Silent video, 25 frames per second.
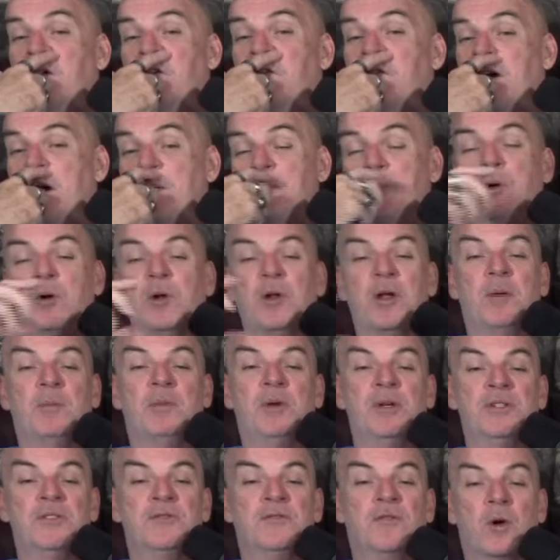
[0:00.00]
if I pull
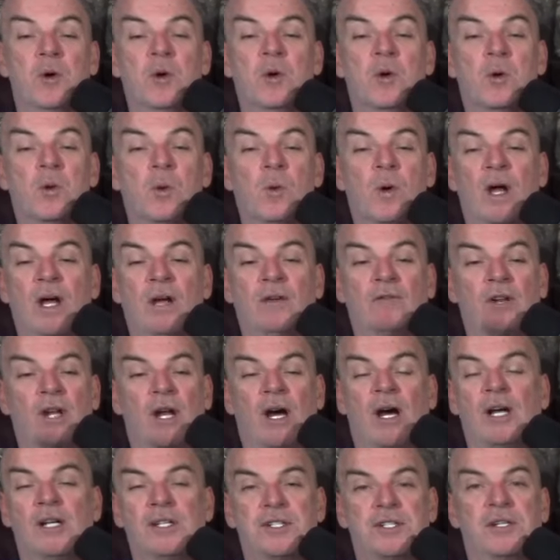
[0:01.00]
up his vocal wave and
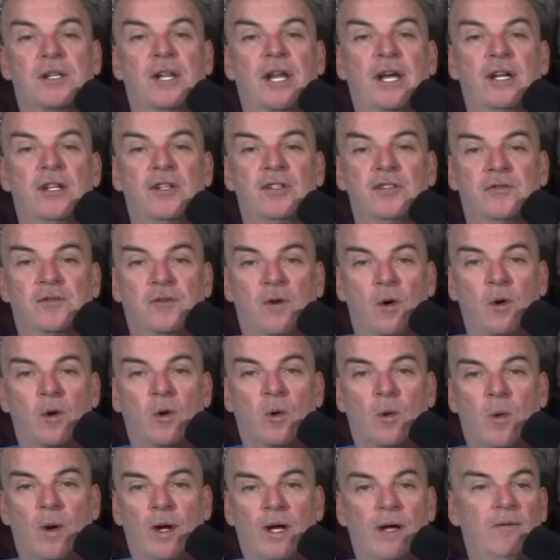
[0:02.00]
isolate his
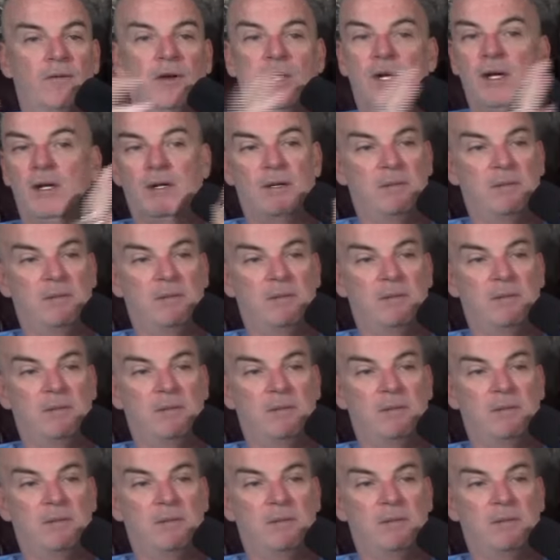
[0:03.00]
vocal wave,